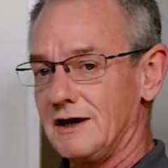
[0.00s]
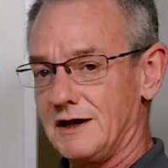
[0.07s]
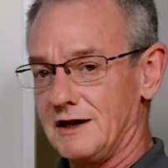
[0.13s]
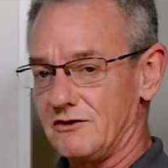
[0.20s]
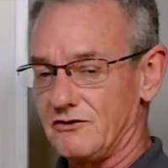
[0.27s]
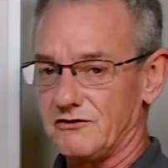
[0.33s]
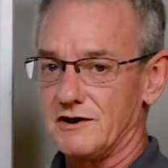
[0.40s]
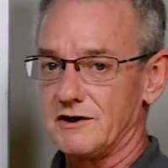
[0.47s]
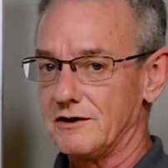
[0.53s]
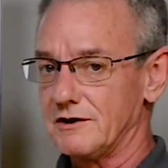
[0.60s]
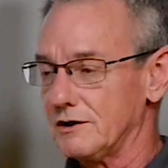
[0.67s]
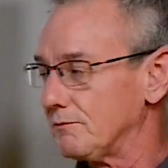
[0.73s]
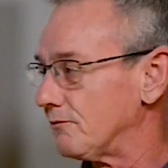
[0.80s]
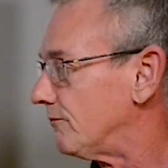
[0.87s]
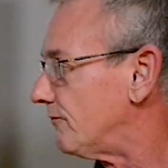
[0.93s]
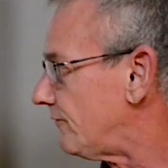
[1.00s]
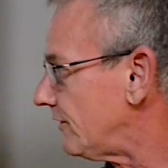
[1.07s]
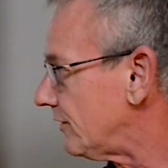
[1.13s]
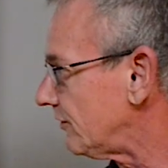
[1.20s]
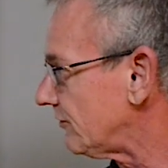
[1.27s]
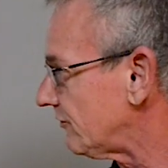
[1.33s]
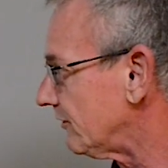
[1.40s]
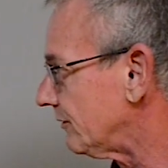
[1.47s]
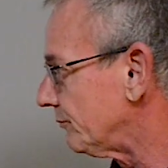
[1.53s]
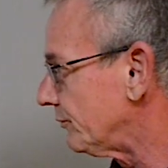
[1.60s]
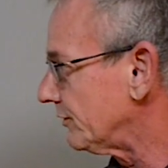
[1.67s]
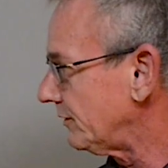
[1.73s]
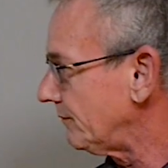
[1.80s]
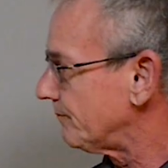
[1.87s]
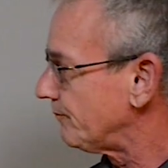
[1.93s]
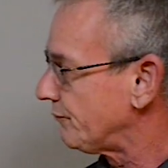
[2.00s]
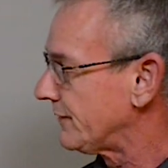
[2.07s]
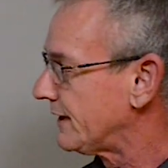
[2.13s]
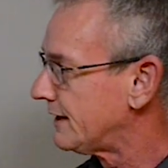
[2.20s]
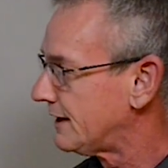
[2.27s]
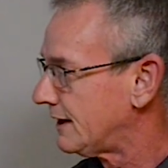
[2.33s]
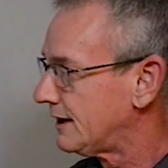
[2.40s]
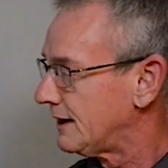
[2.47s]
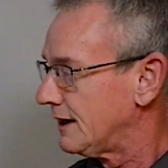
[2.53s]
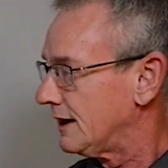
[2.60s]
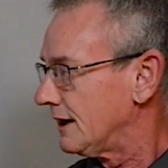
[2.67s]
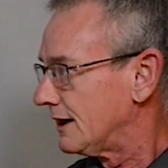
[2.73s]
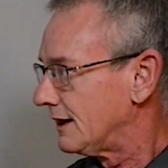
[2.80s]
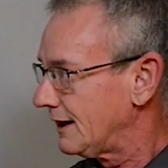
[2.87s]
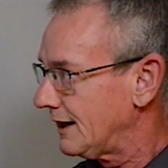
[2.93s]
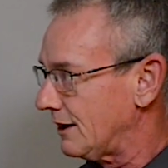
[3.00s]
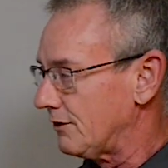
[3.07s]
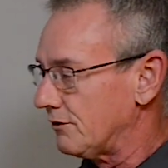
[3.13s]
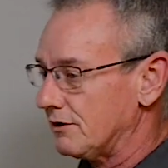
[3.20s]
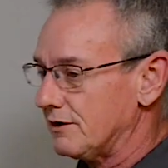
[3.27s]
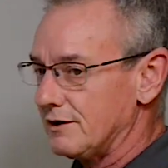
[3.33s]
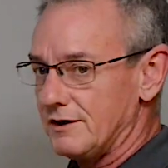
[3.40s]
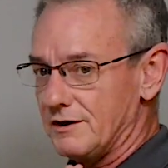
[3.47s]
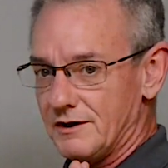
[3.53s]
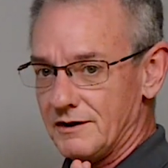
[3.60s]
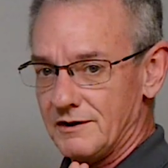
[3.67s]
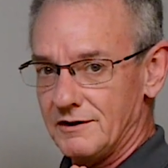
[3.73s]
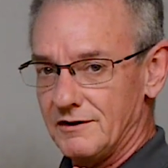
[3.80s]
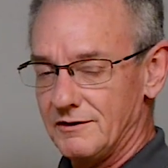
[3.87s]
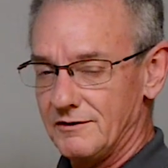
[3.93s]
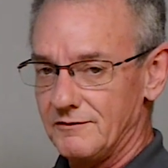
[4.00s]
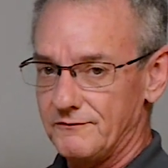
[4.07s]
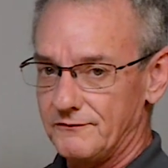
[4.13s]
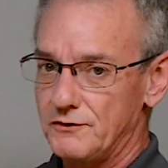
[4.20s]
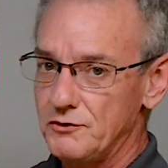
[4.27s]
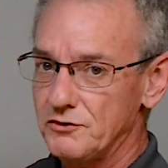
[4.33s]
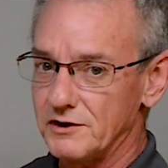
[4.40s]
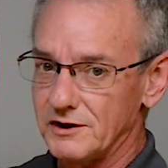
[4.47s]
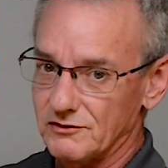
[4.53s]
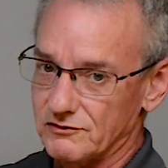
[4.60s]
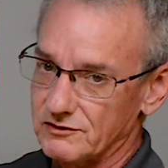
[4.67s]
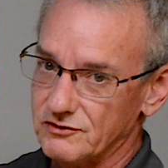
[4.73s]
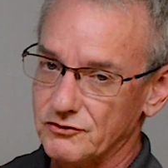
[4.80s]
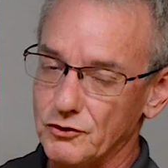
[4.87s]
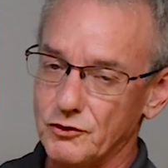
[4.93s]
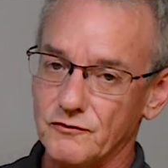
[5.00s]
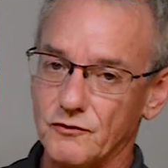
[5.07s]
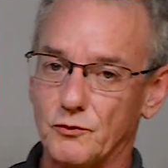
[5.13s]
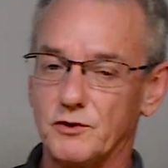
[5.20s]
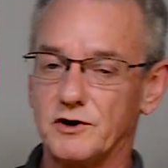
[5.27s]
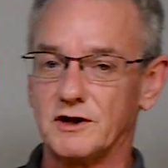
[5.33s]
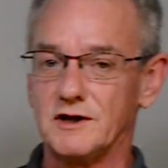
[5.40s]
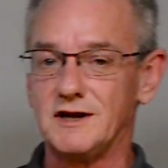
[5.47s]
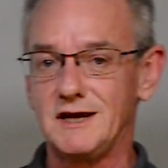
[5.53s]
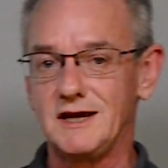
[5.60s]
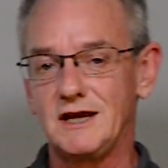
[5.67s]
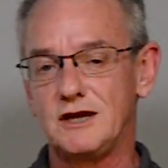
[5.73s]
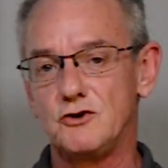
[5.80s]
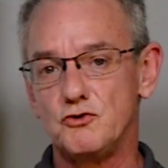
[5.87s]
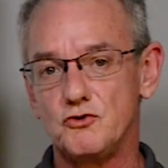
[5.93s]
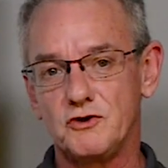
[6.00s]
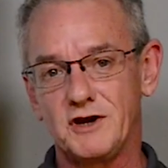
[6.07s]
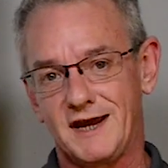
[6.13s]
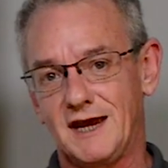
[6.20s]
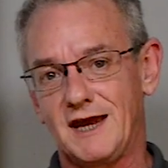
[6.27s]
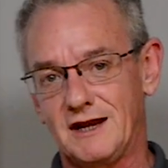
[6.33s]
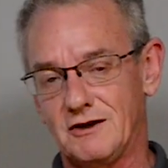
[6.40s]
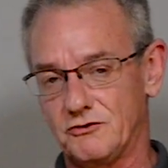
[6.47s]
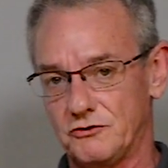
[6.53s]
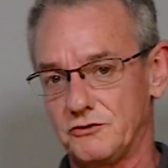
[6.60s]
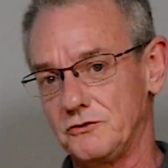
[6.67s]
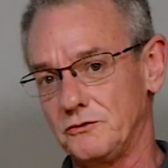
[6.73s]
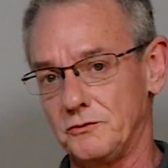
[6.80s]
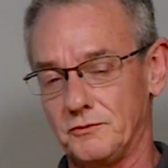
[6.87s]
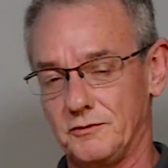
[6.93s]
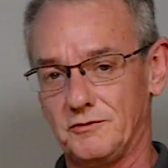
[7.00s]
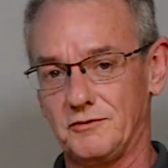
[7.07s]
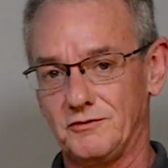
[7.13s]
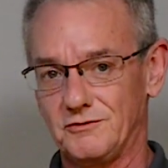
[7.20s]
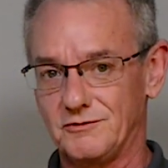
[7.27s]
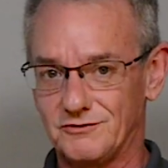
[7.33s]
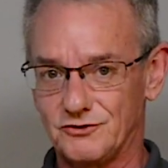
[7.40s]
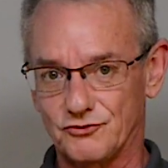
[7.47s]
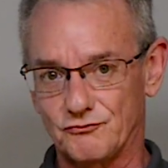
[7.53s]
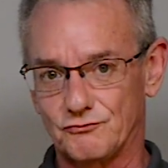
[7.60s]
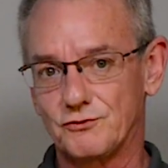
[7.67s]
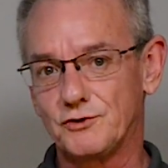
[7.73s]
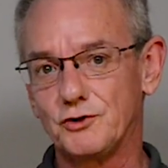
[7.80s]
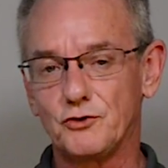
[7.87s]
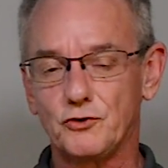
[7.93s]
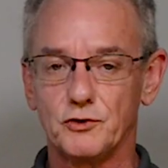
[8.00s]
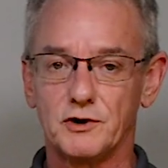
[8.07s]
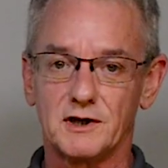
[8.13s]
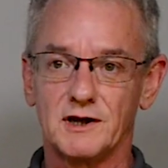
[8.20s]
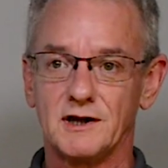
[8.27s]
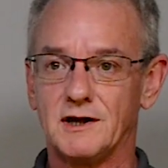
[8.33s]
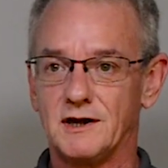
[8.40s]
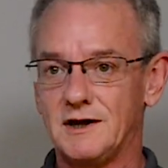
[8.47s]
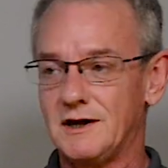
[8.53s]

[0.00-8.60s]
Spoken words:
and set it up very simply. Now, a few things. Let's go over what an EQ can't do. Just real quick.